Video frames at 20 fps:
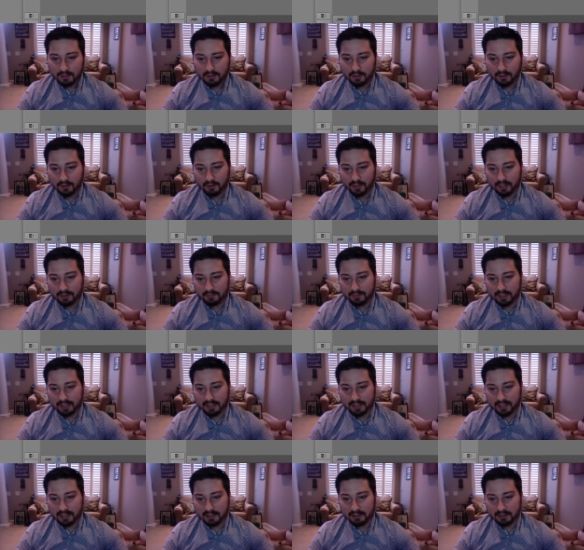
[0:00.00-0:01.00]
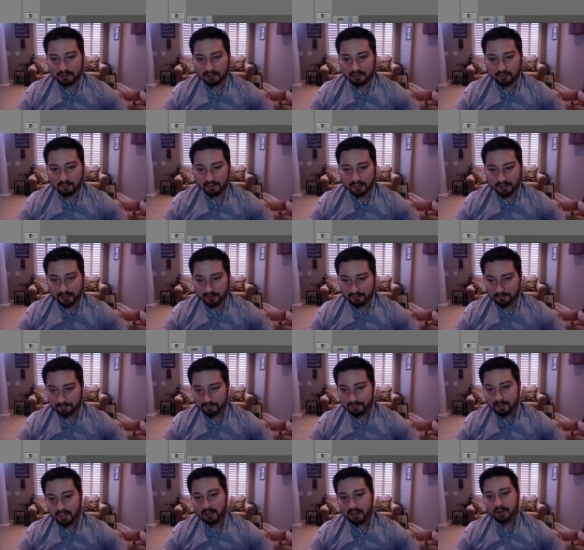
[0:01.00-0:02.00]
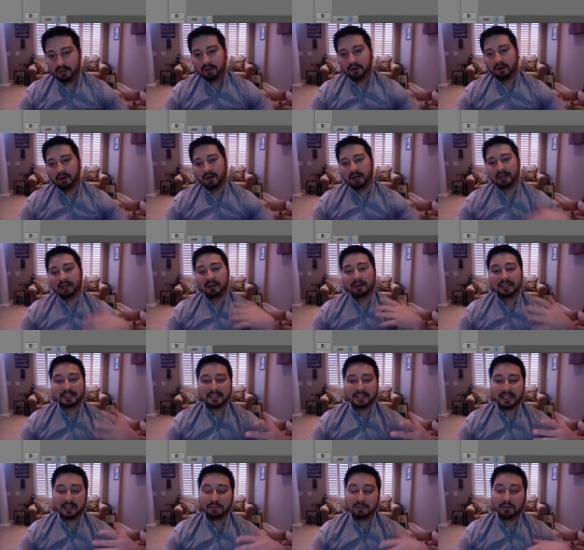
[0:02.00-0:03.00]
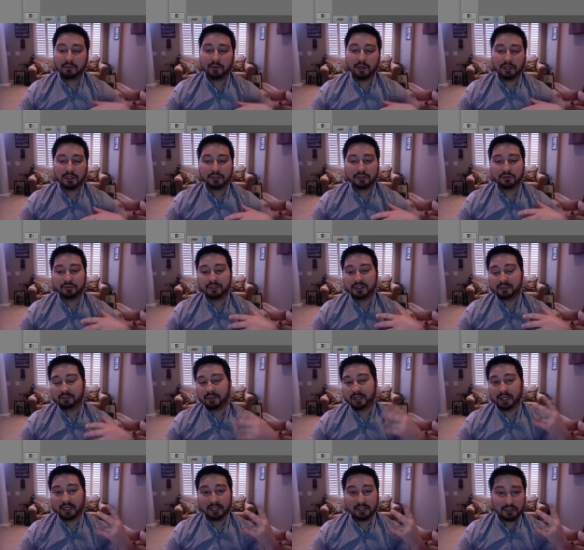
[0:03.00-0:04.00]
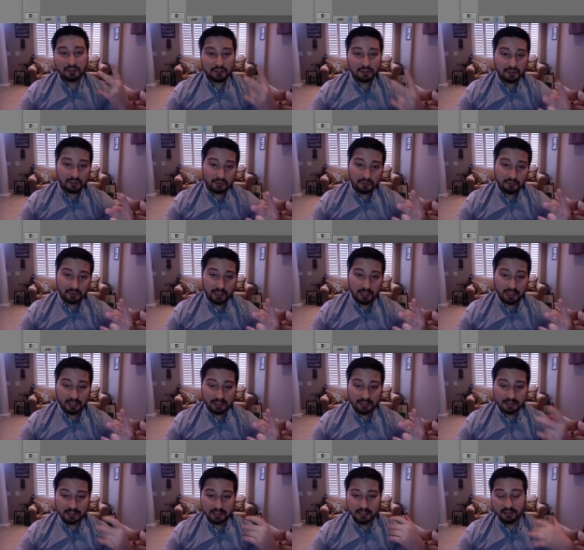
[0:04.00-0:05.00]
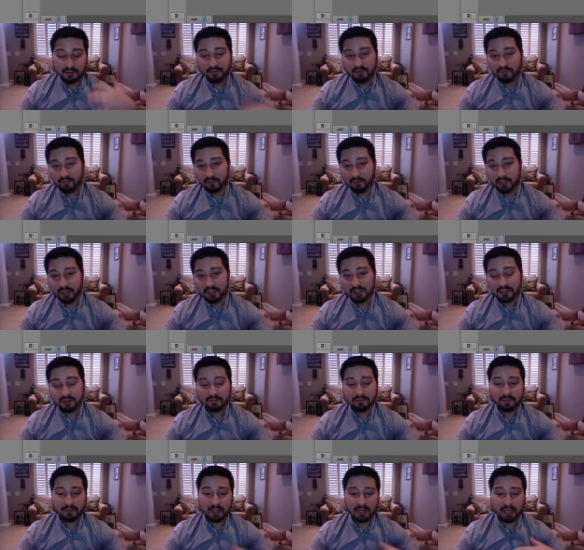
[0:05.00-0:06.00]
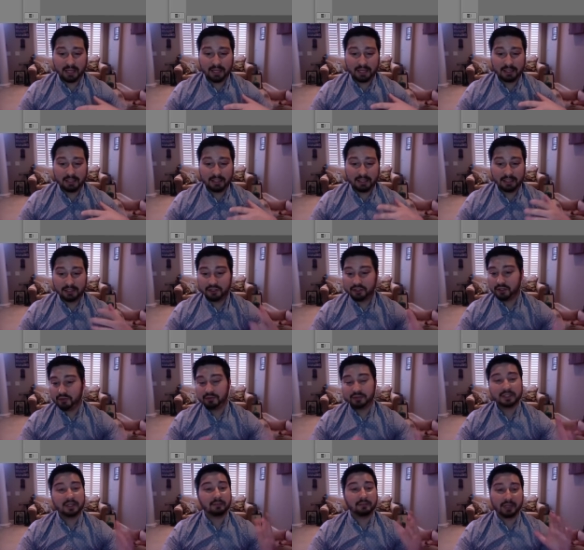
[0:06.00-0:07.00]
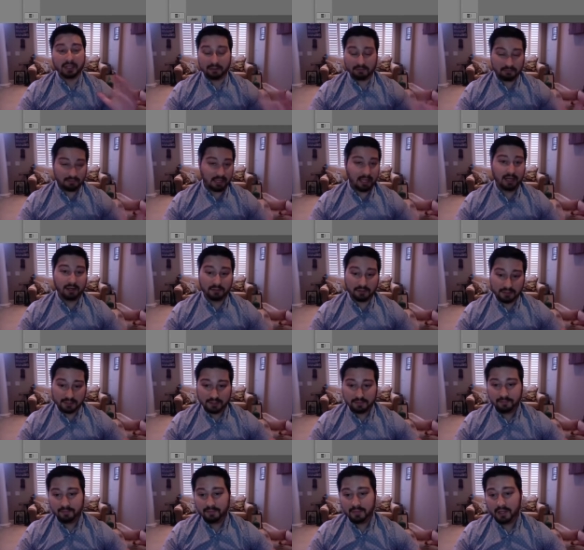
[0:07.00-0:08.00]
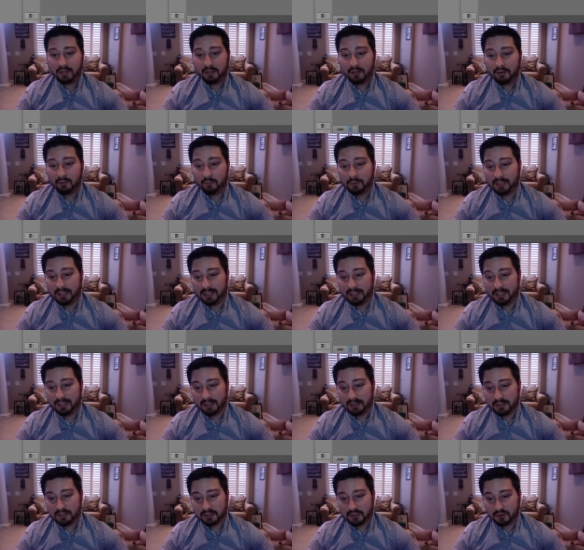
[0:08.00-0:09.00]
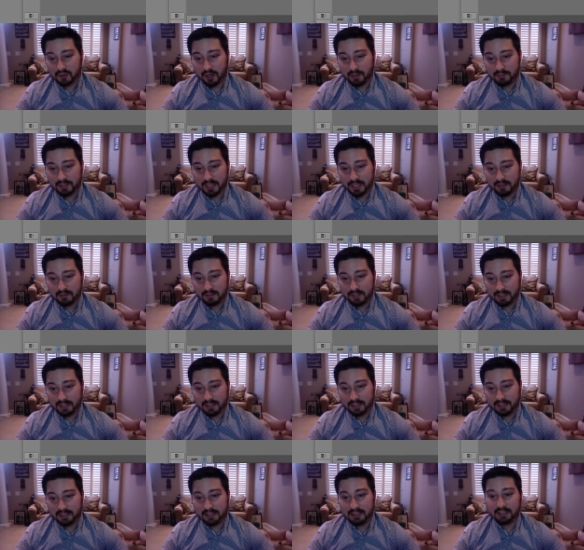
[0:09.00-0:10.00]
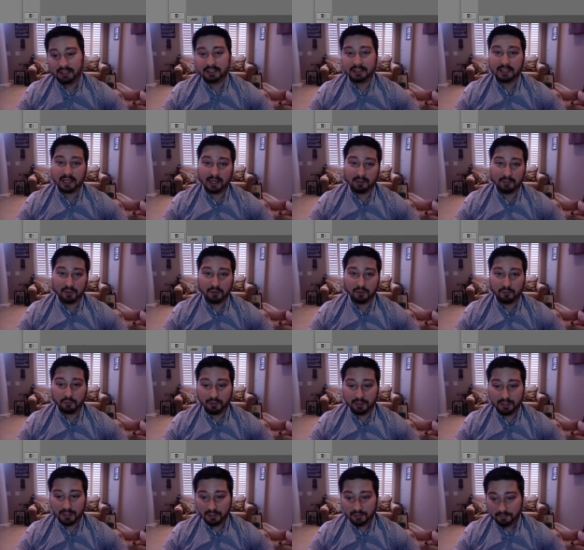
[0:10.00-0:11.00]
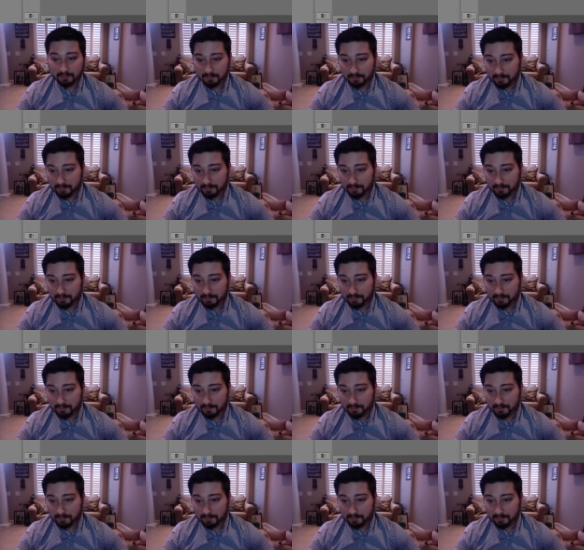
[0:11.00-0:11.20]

All right, got that a little bigger. All right, now let's say we want to display two lines of information and uh, show something else. We can click this drop down in the timecode window,